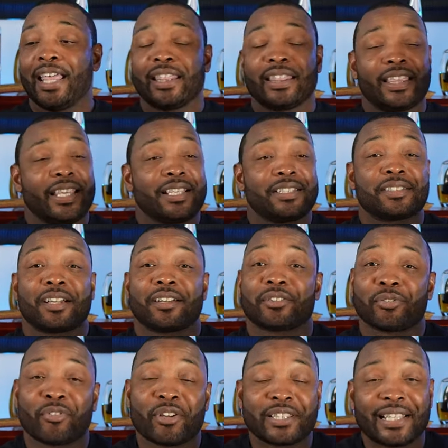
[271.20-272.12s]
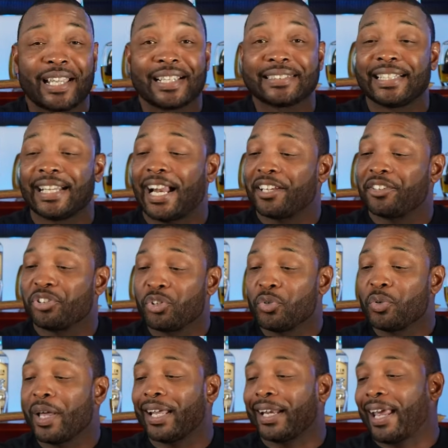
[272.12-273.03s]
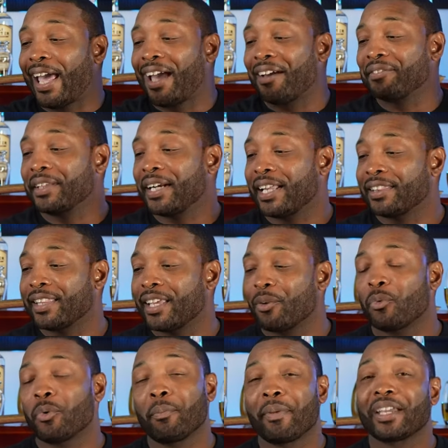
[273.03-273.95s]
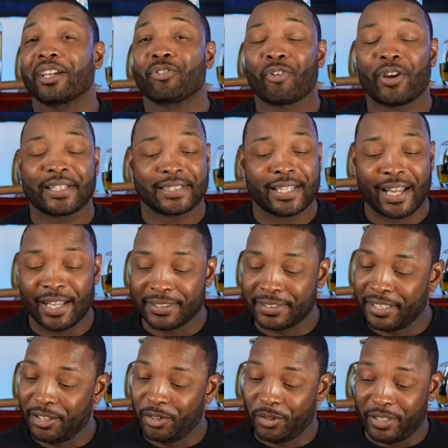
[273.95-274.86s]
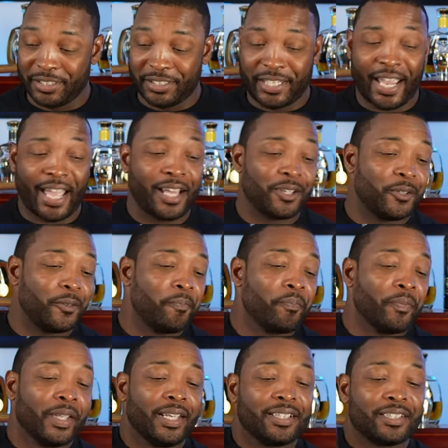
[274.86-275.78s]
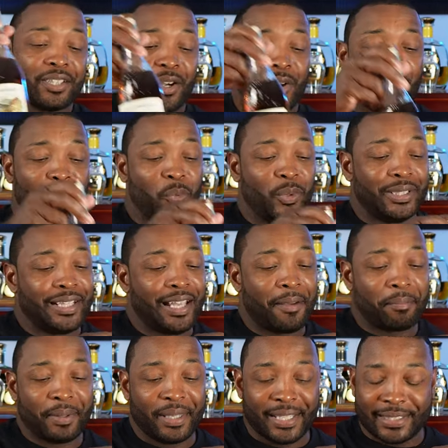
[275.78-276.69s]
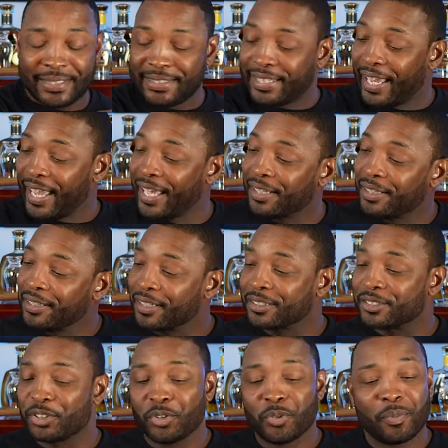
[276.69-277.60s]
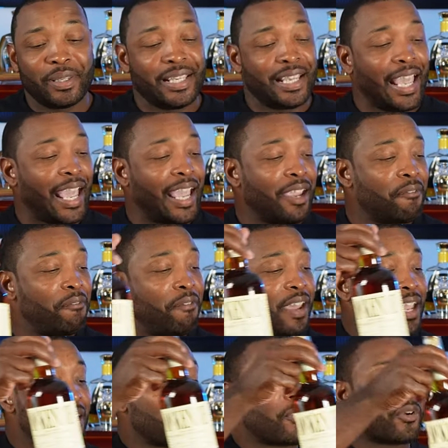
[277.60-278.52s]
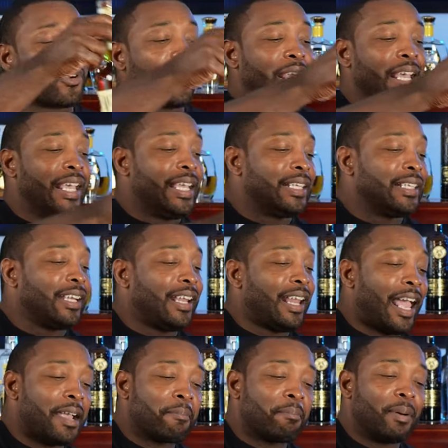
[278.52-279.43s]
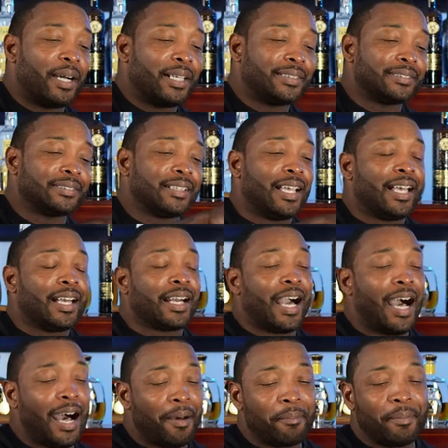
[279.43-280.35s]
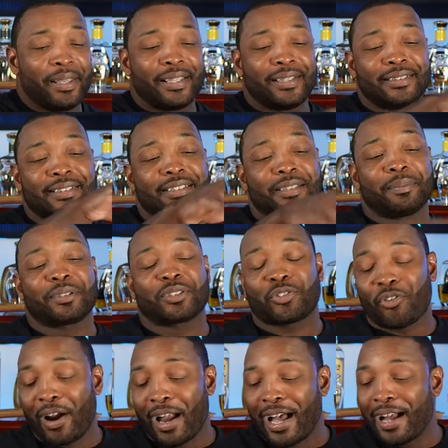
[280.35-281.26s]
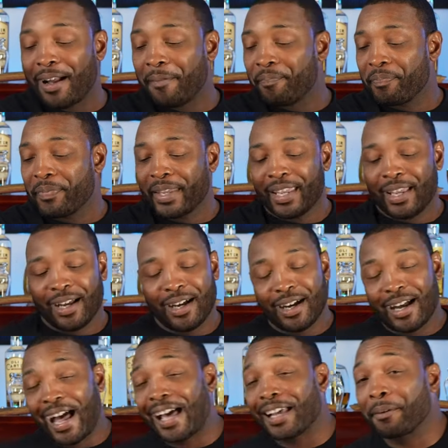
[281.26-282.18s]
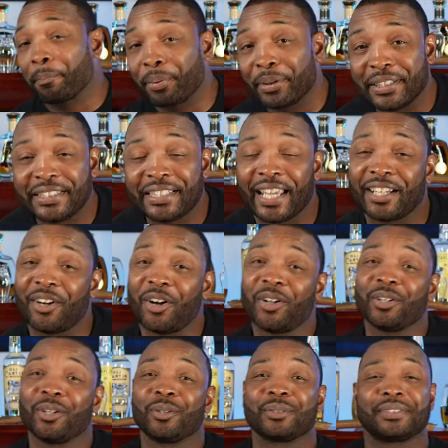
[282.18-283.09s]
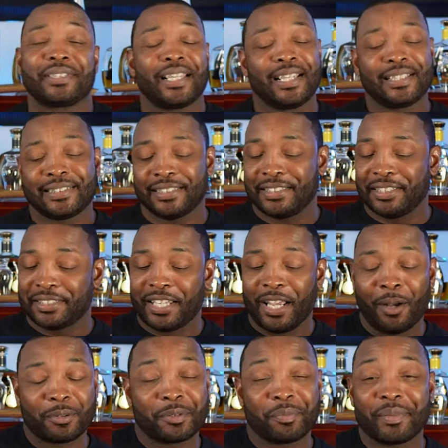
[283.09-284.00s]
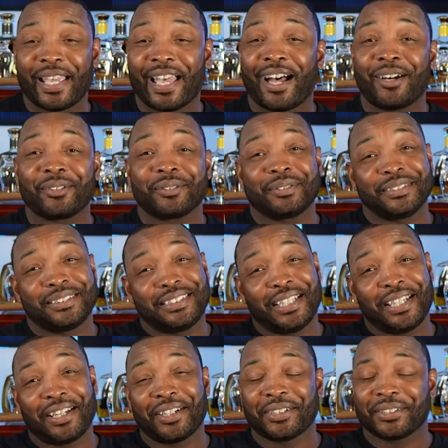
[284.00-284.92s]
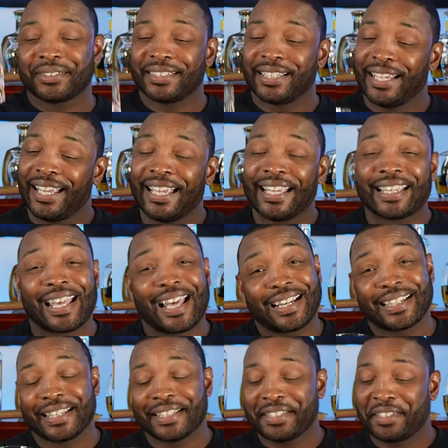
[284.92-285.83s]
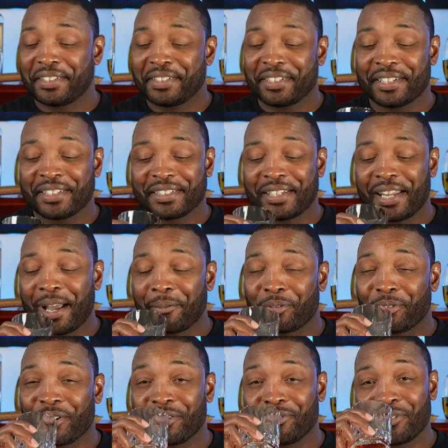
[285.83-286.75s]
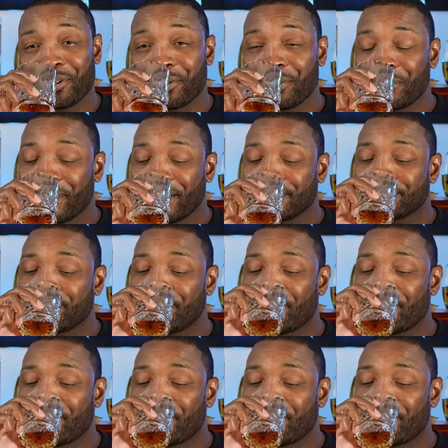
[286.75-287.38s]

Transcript: These are three things that I do not have that I think will make great content on the channel. So with that being said, look, do me a favor, hit the like button, comment, subscribe. Uh, I'd appreciate all those things. It just helps me out. Cheers. Got to get into this Knob Creek real quick.